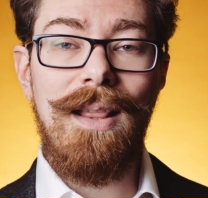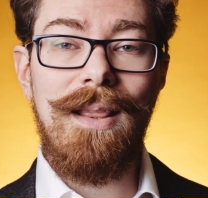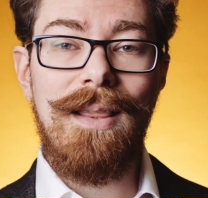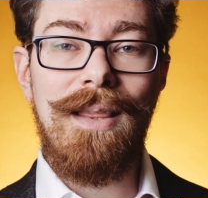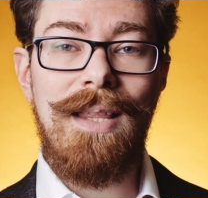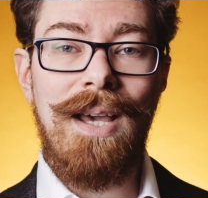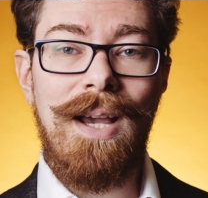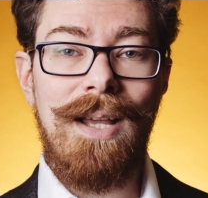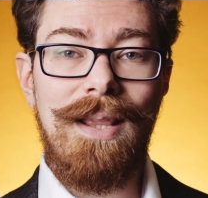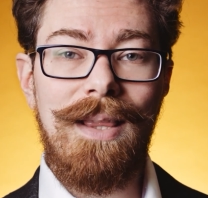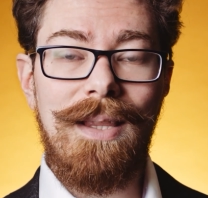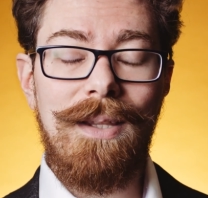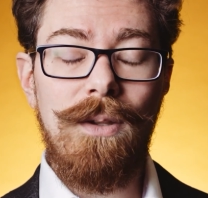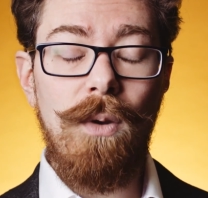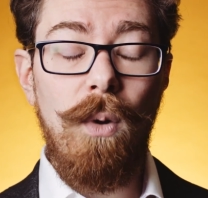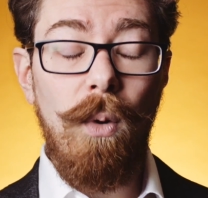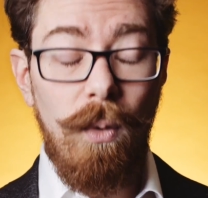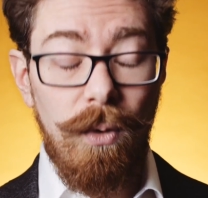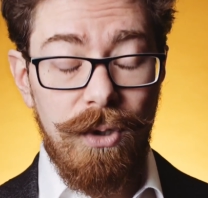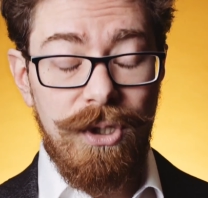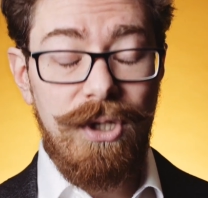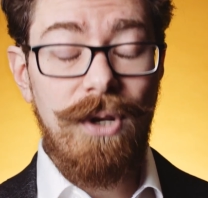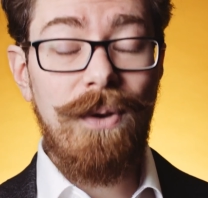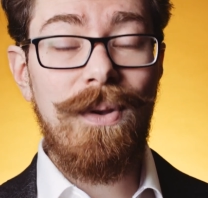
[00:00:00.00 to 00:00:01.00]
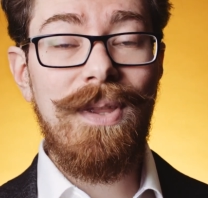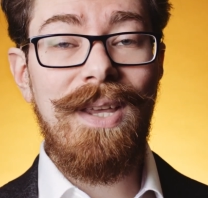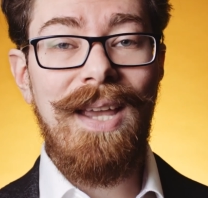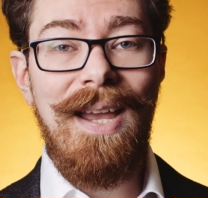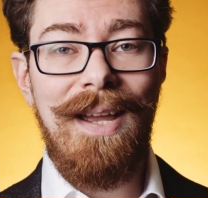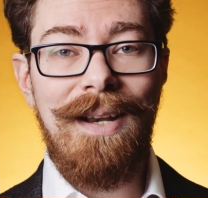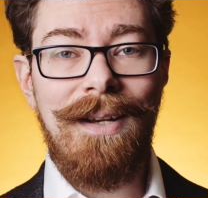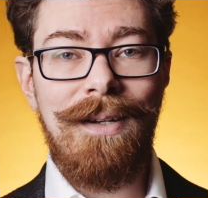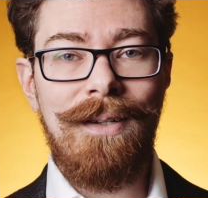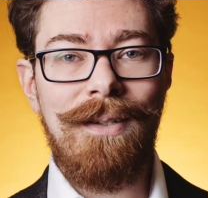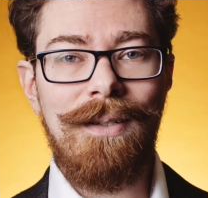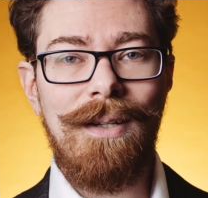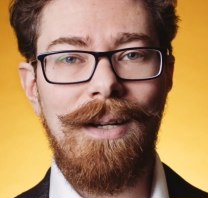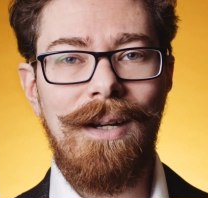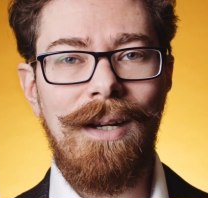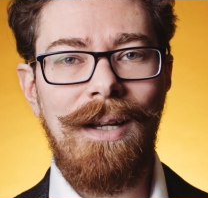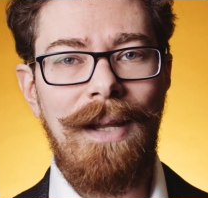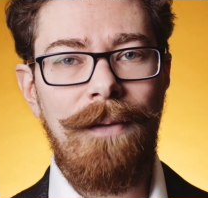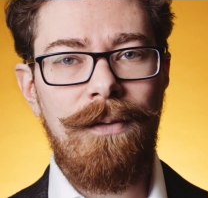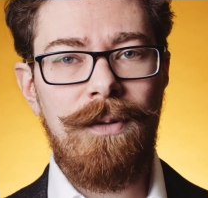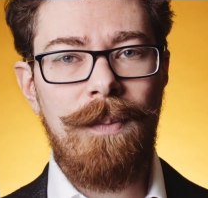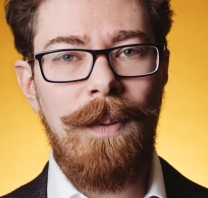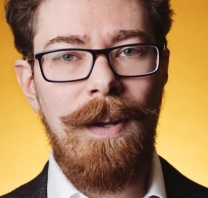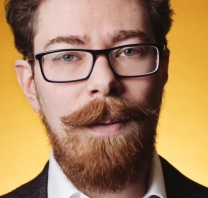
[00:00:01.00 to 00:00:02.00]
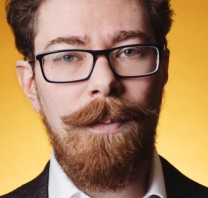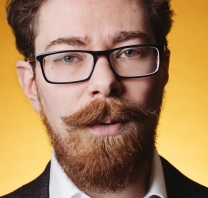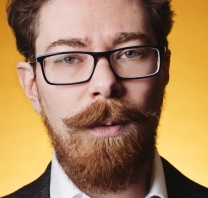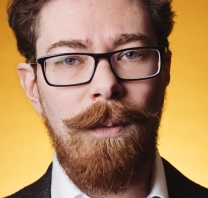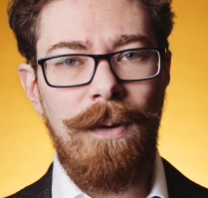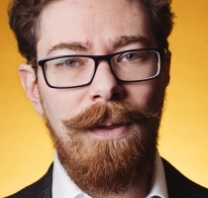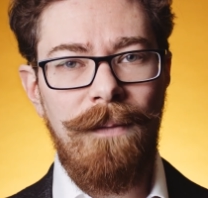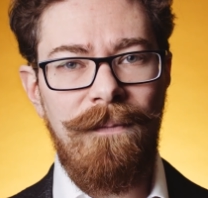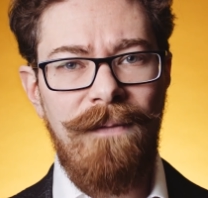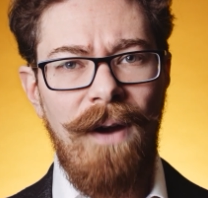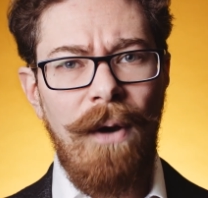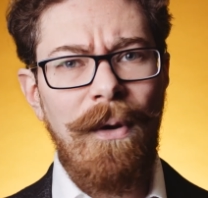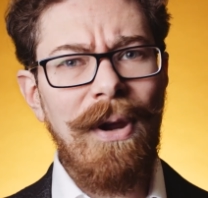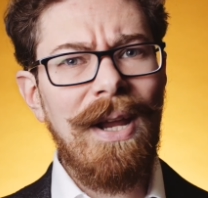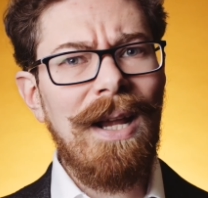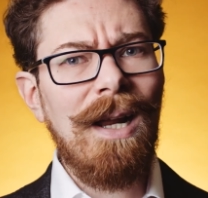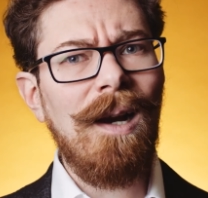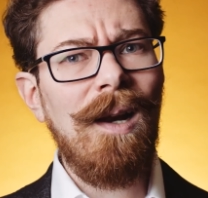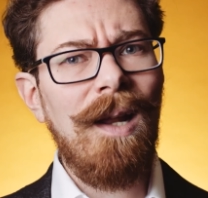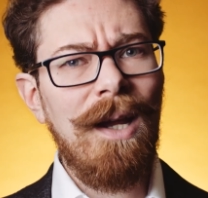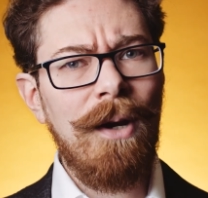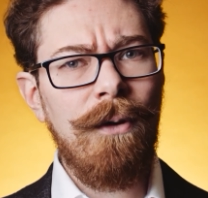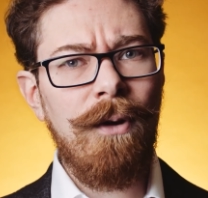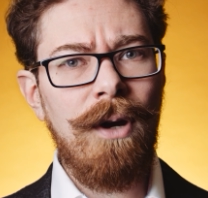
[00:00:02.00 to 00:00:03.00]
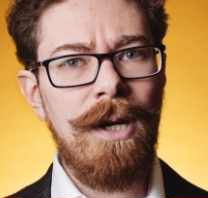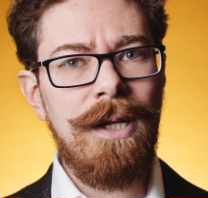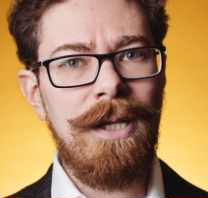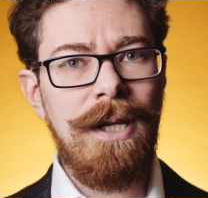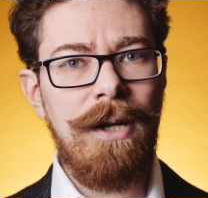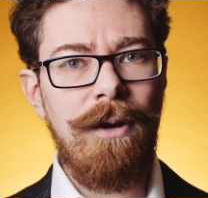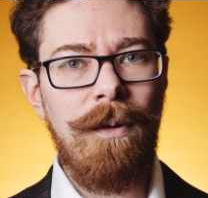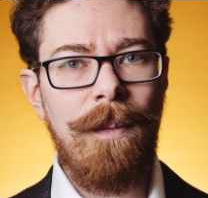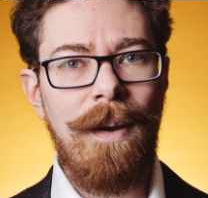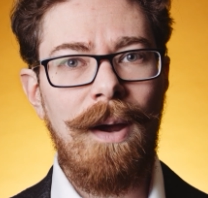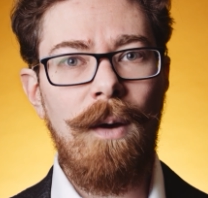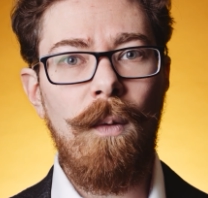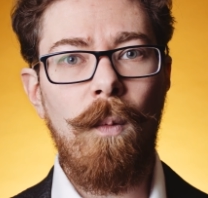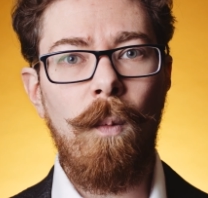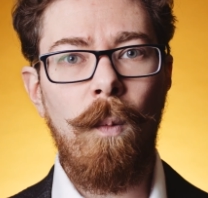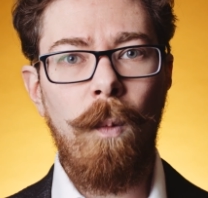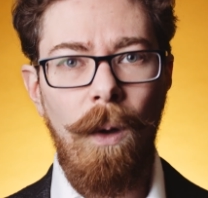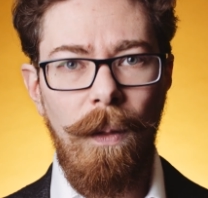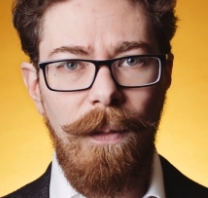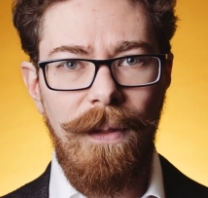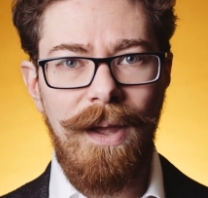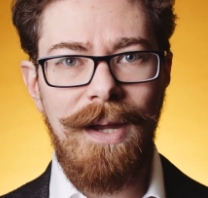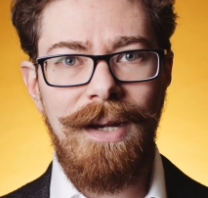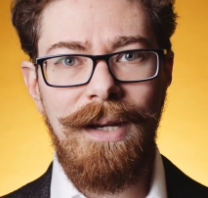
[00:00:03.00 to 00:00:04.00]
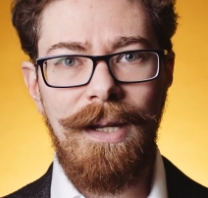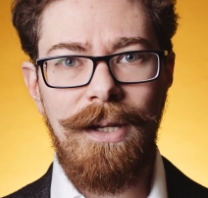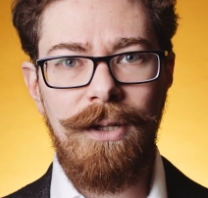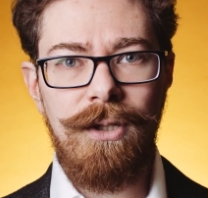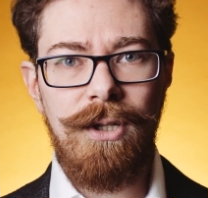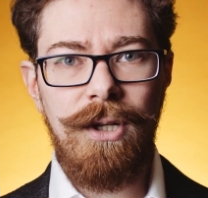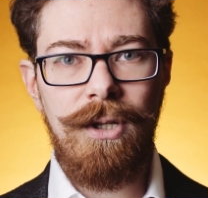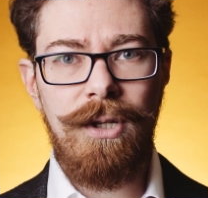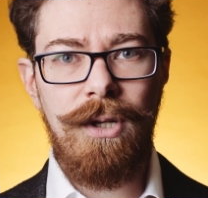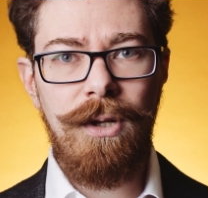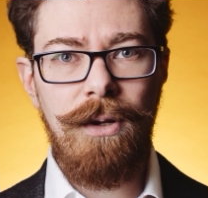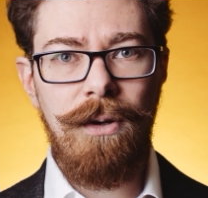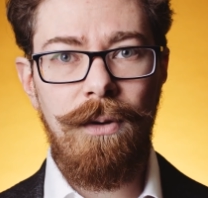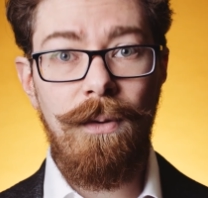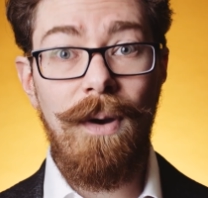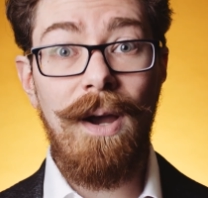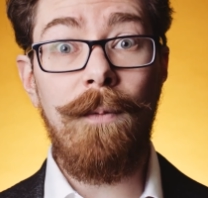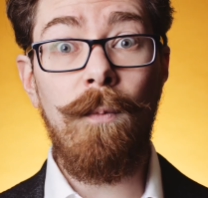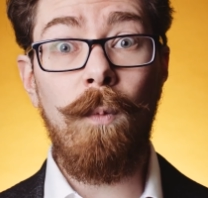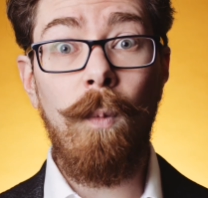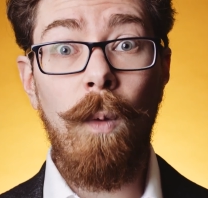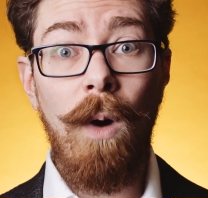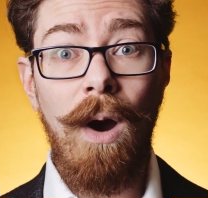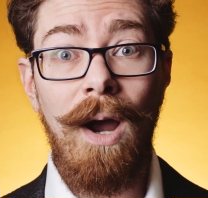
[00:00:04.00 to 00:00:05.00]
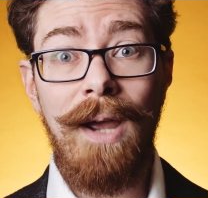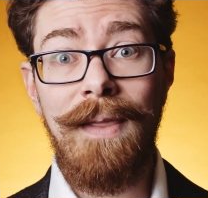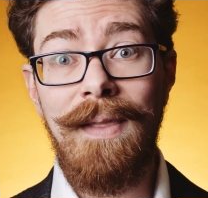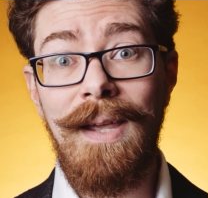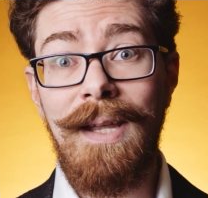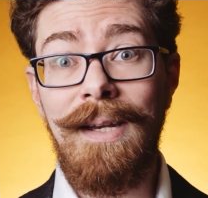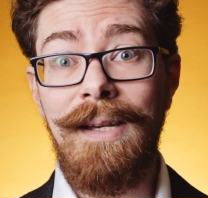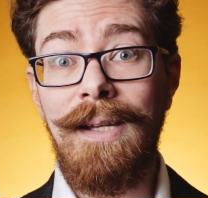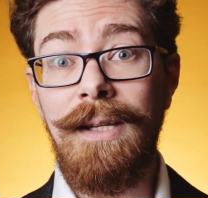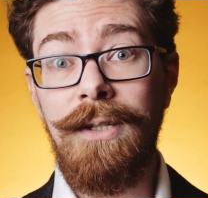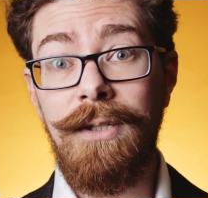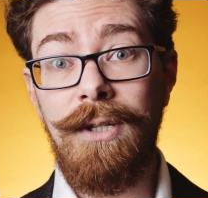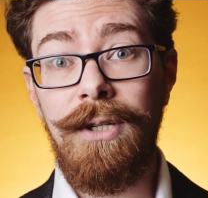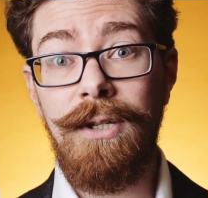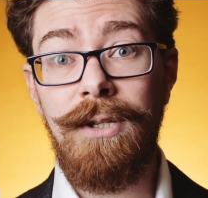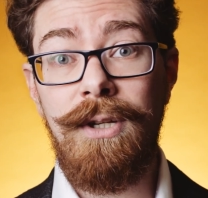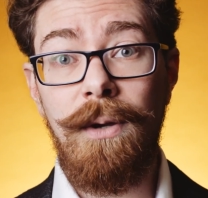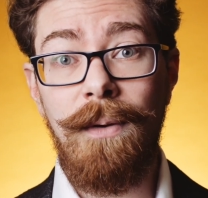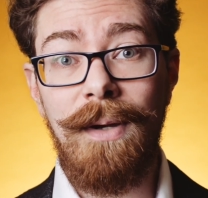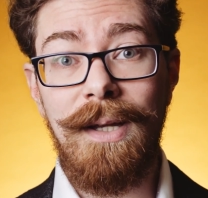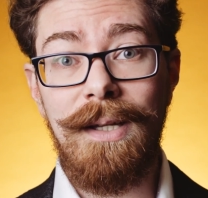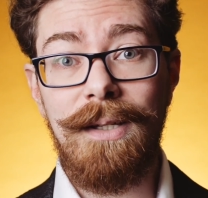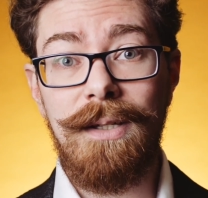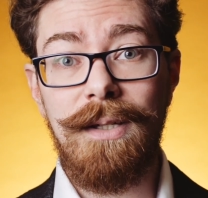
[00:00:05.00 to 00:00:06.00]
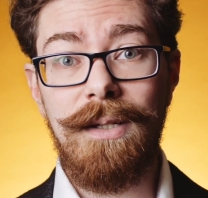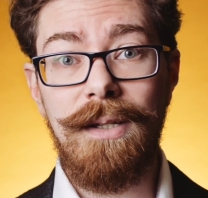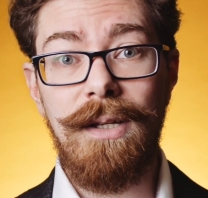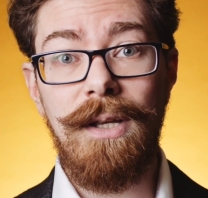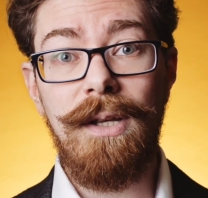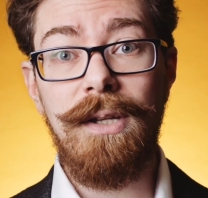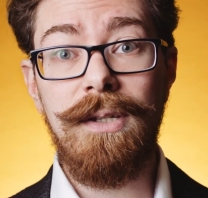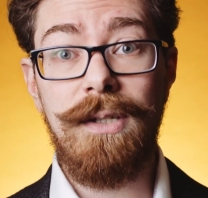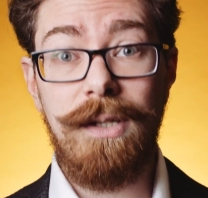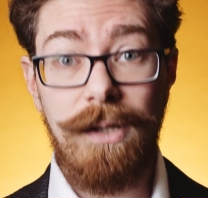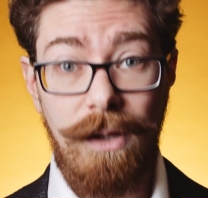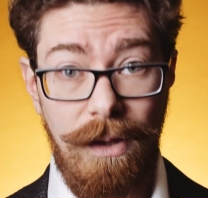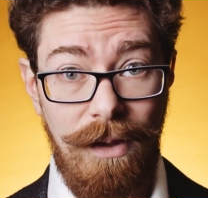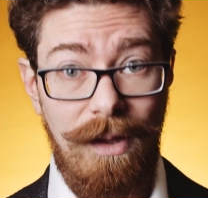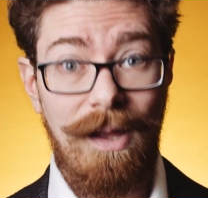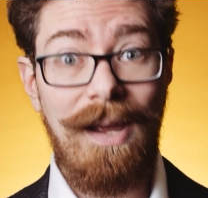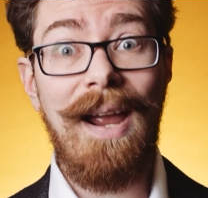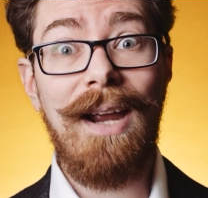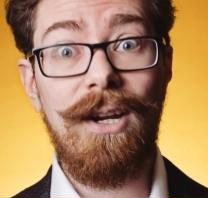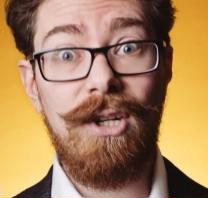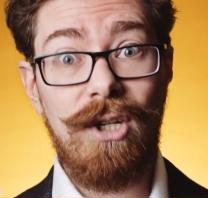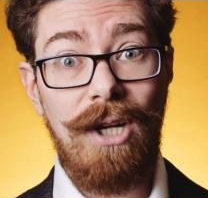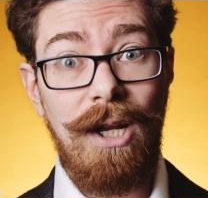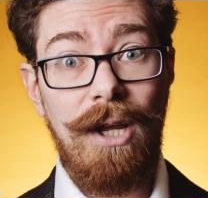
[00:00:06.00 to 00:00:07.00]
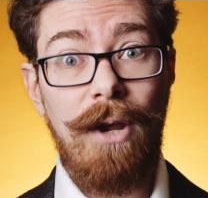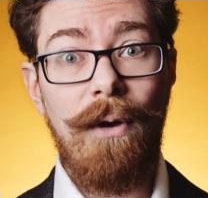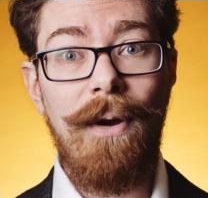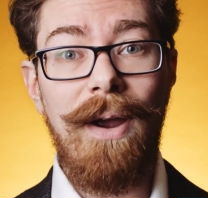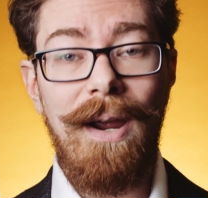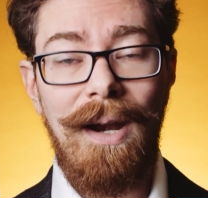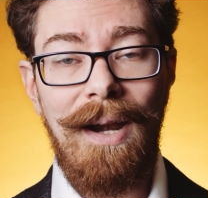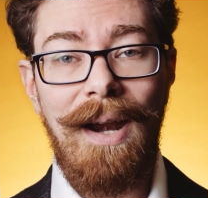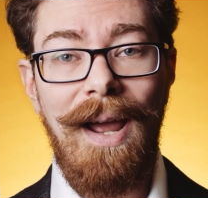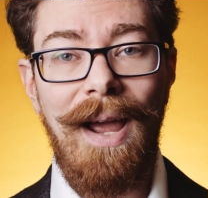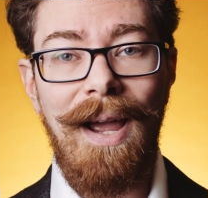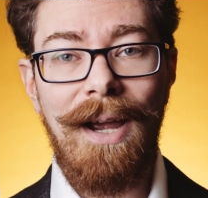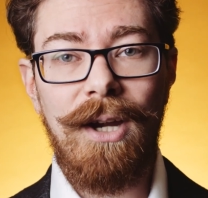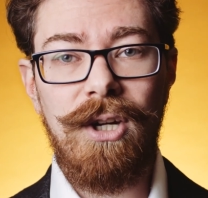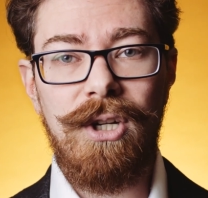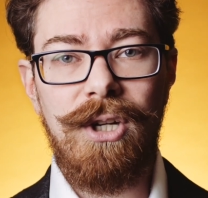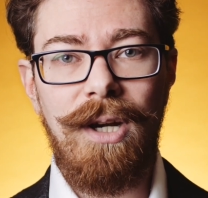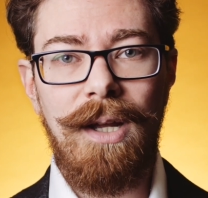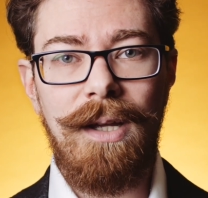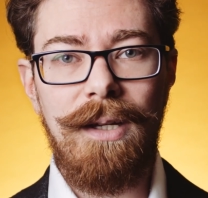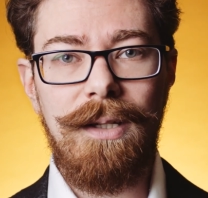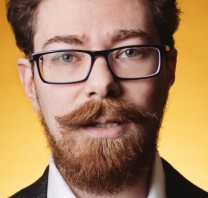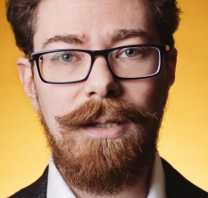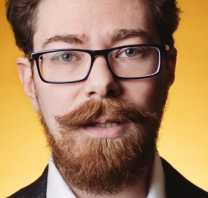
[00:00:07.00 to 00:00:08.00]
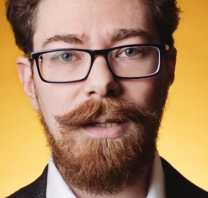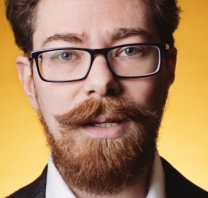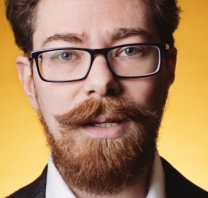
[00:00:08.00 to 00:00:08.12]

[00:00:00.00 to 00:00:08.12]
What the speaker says: that also at the end leaves people with a very clear idea about what they need to do and why they need to do it, so that they actually go out and action it?